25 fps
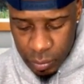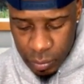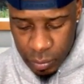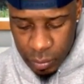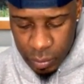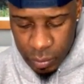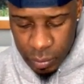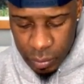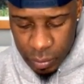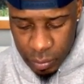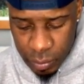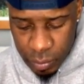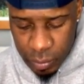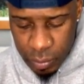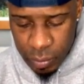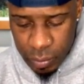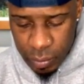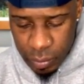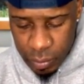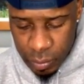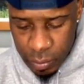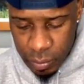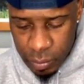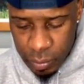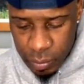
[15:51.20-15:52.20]

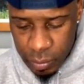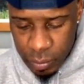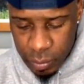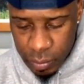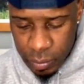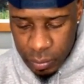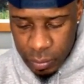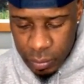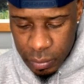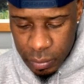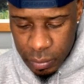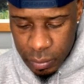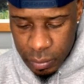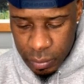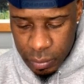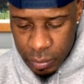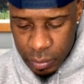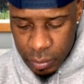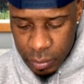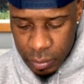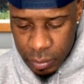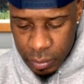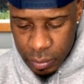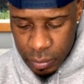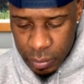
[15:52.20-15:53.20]

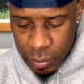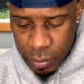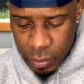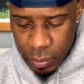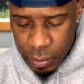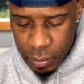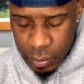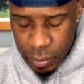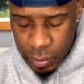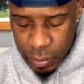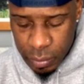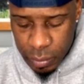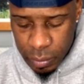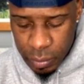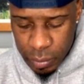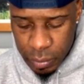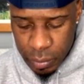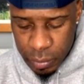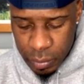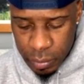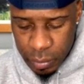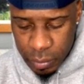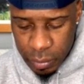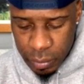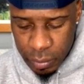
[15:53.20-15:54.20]

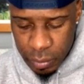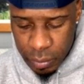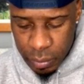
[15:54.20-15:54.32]
(silent)